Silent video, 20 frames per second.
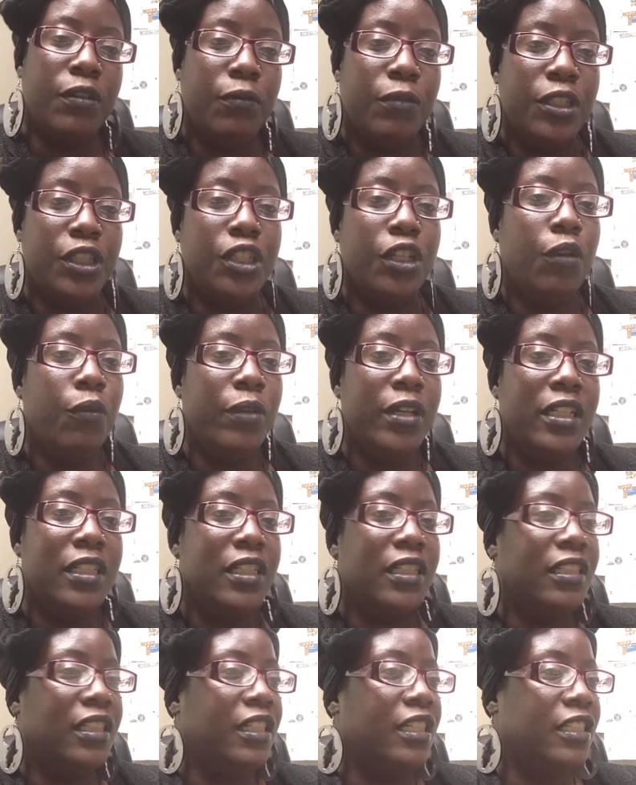what your
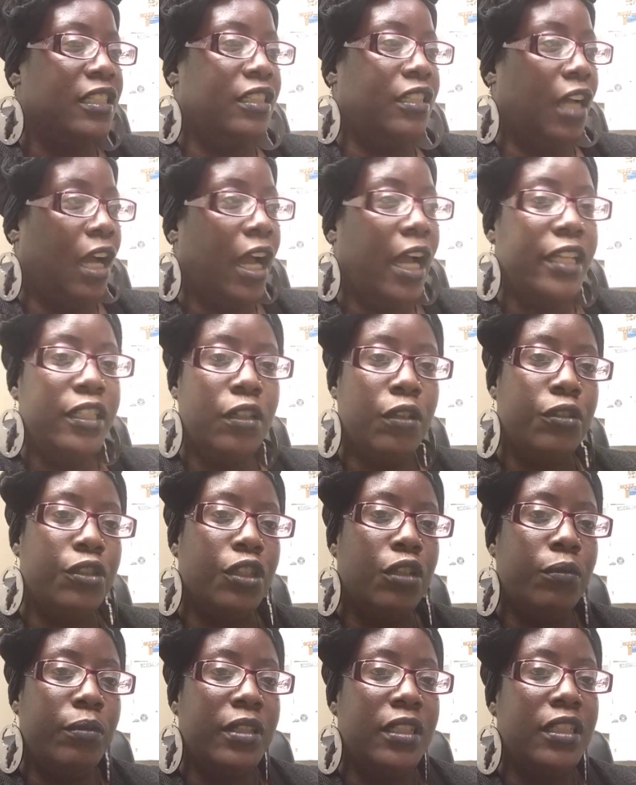weakness is. God knows
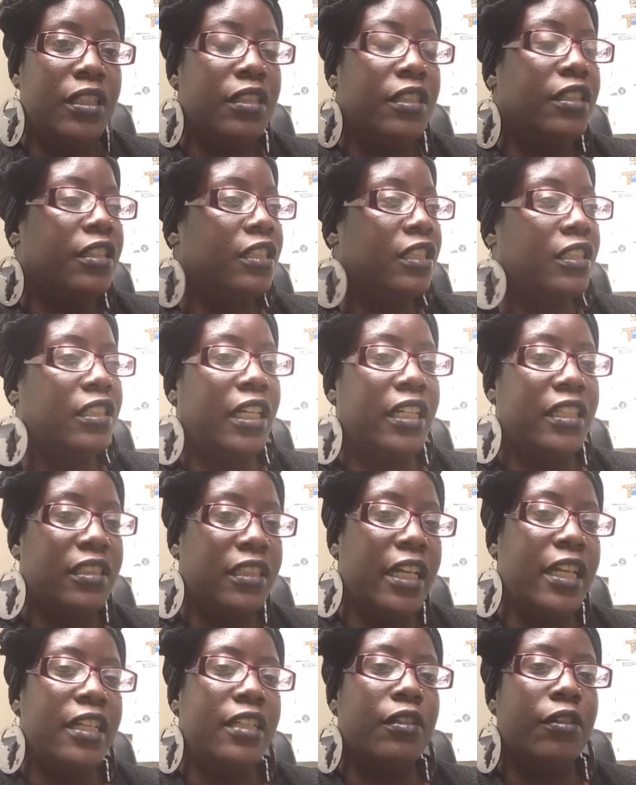your weakness. This is like
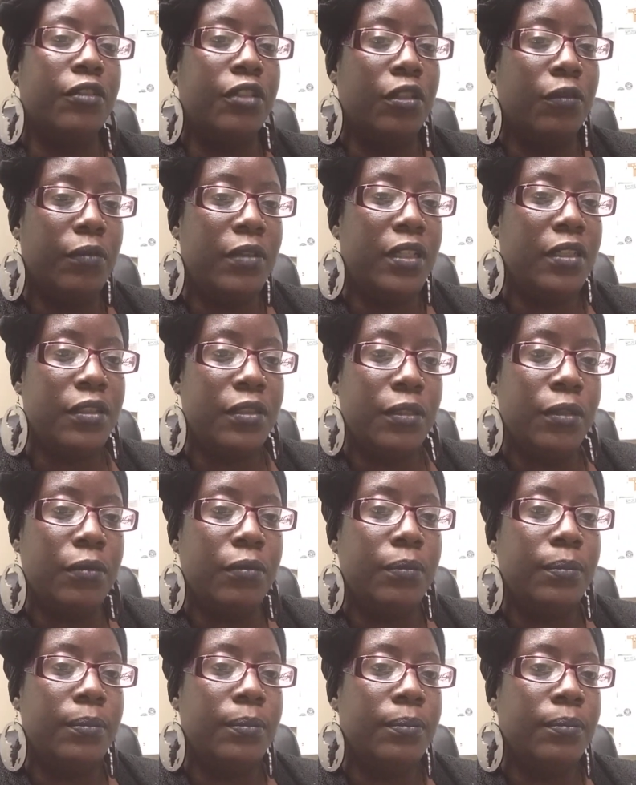Satan know your weakness
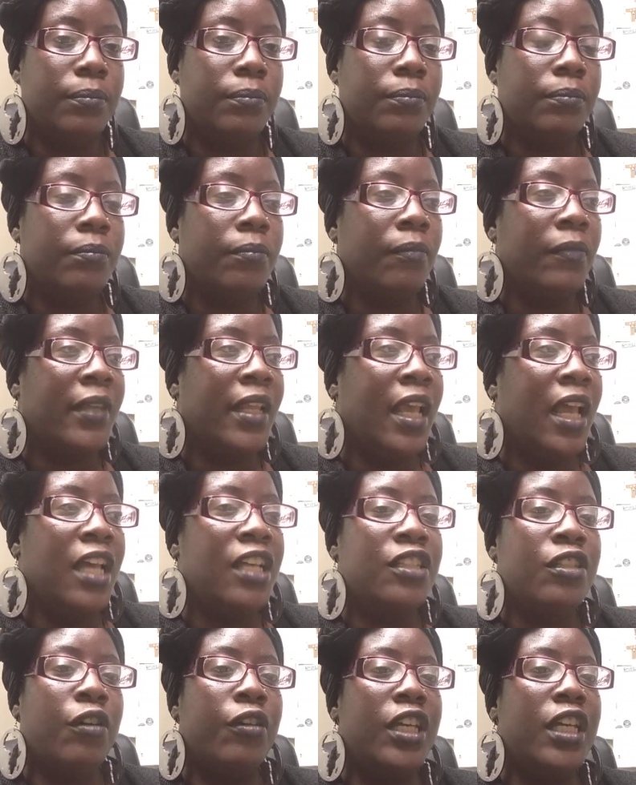too.
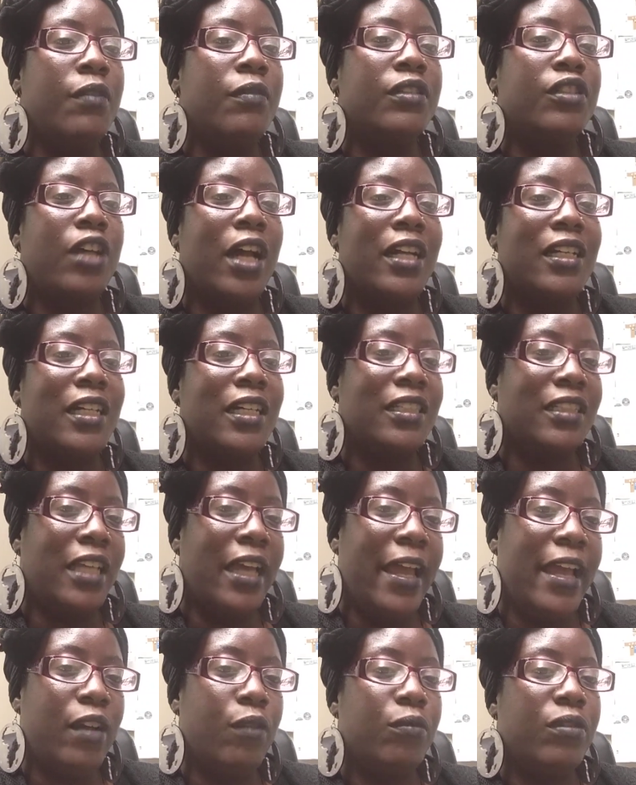So he would try to
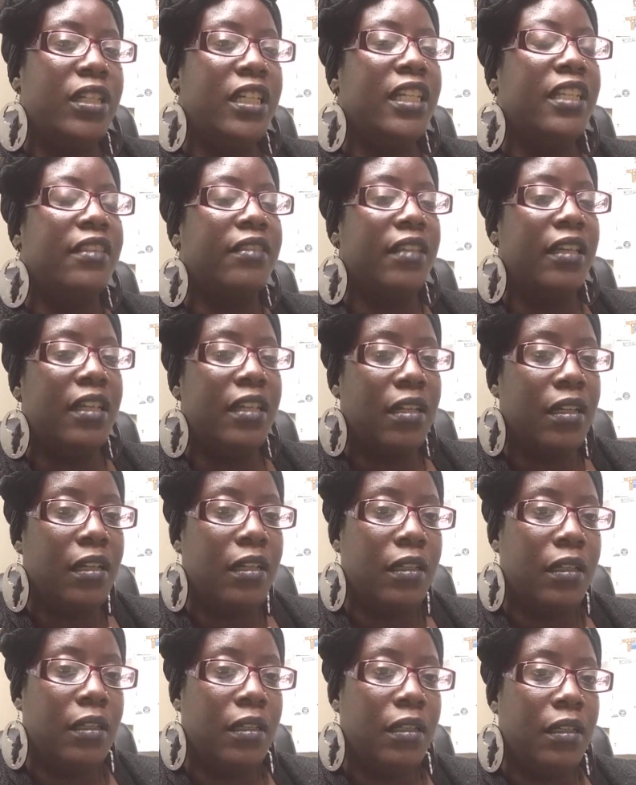attack what he
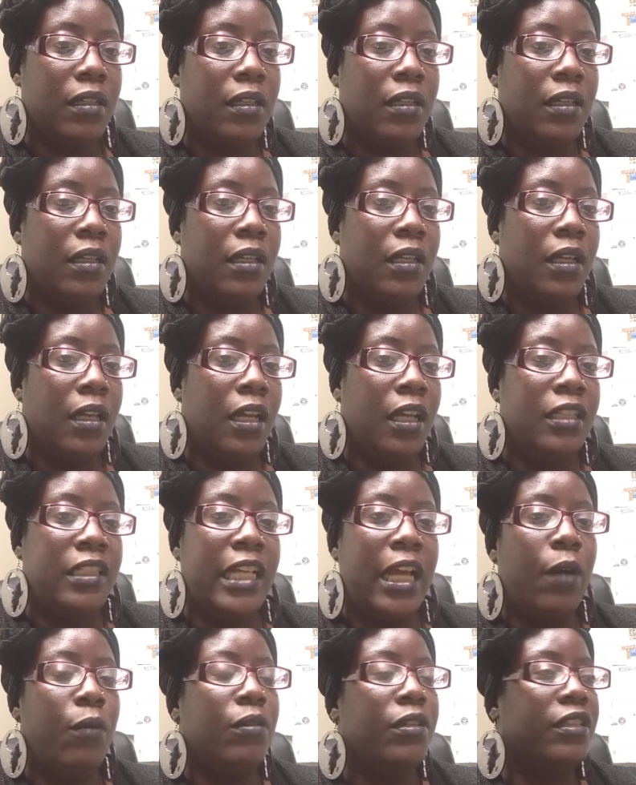think
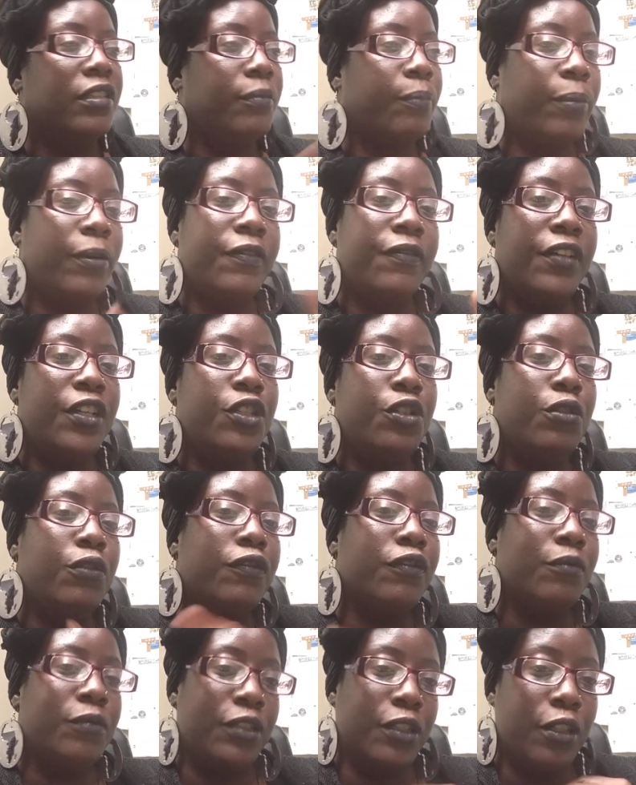that will prevent
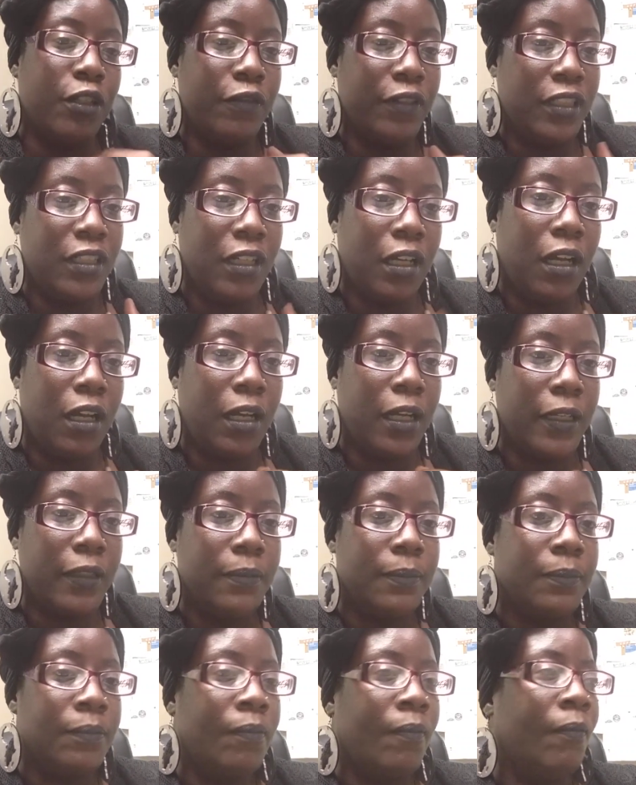you from serving God.
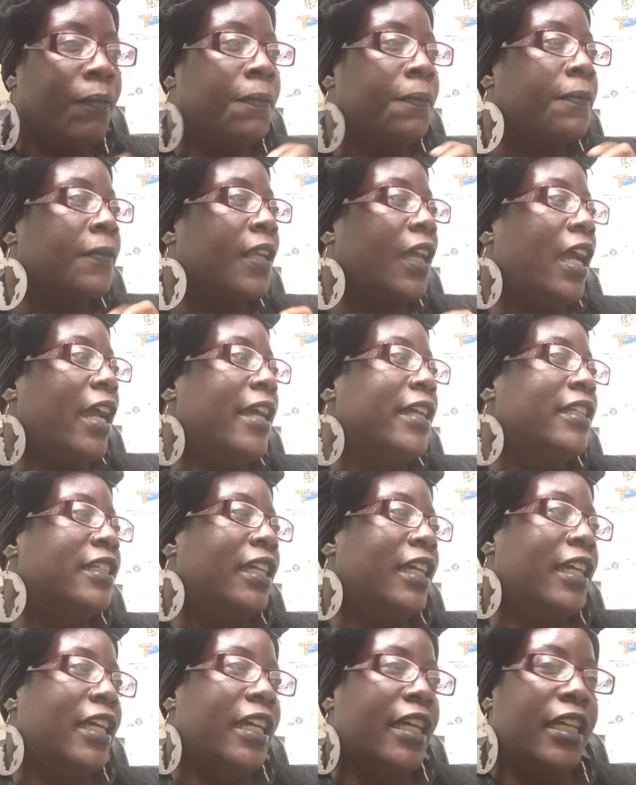And
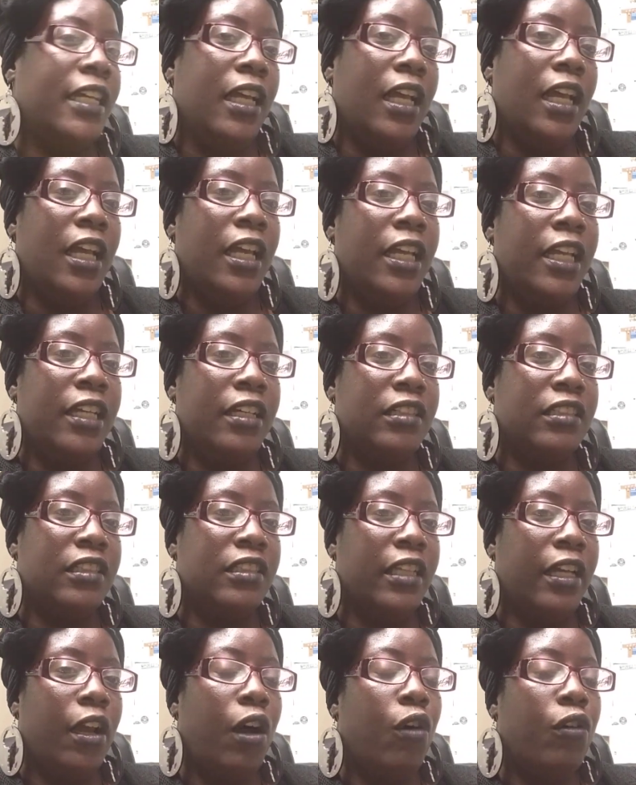then he'll
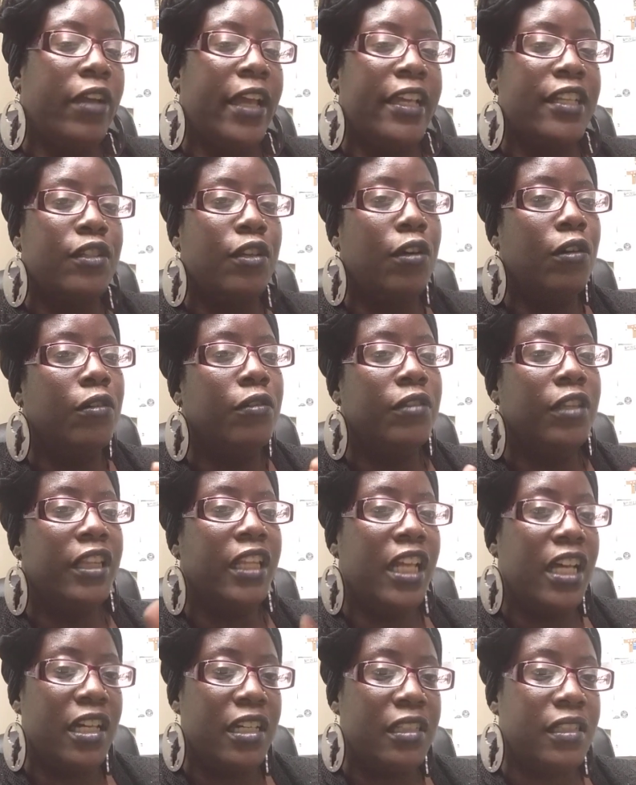say, okay, so
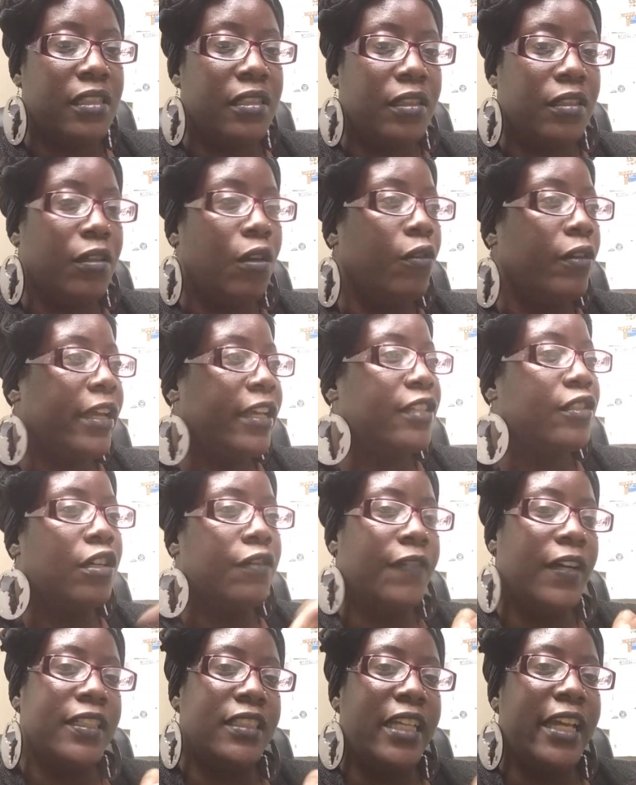lust. Okay,
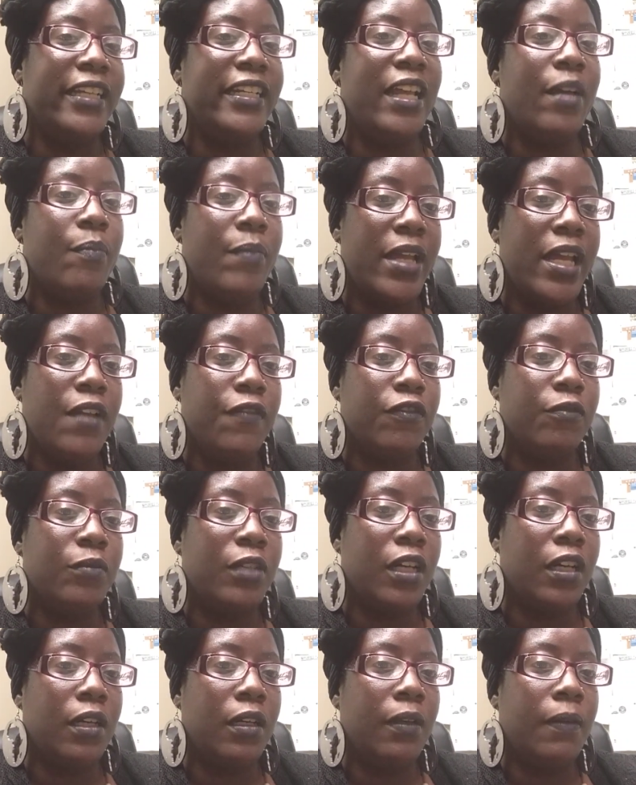so if I take that man from
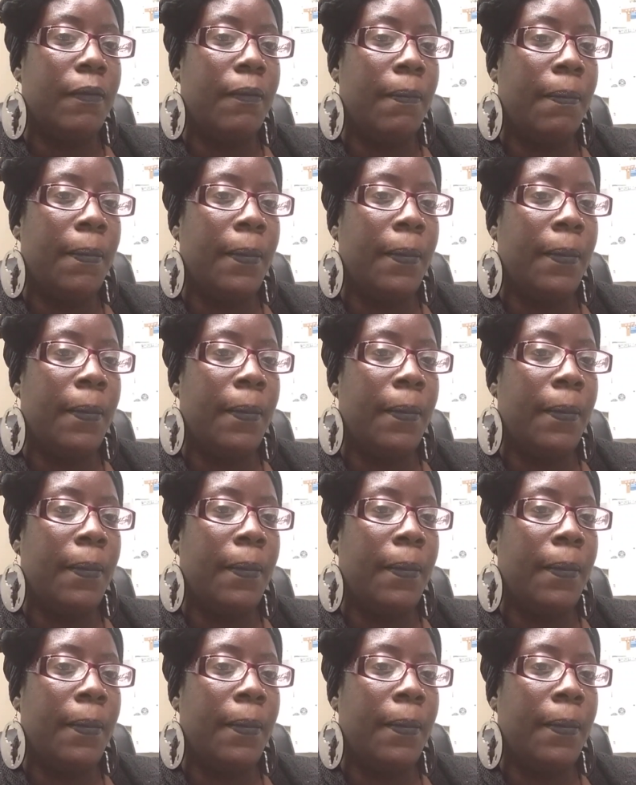her,